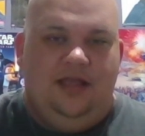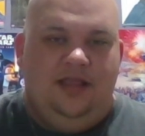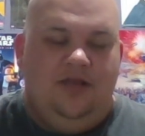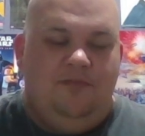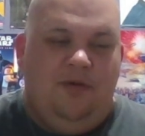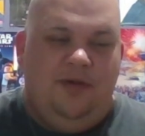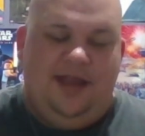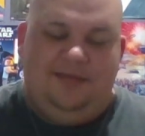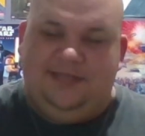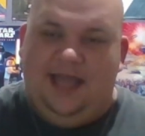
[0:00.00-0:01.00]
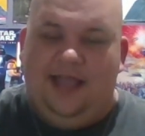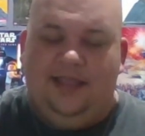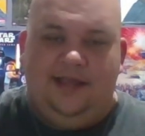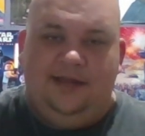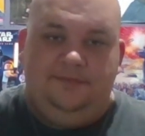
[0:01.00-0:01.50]
little boy named
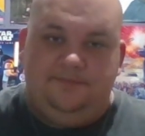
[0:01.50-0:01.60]
Tyler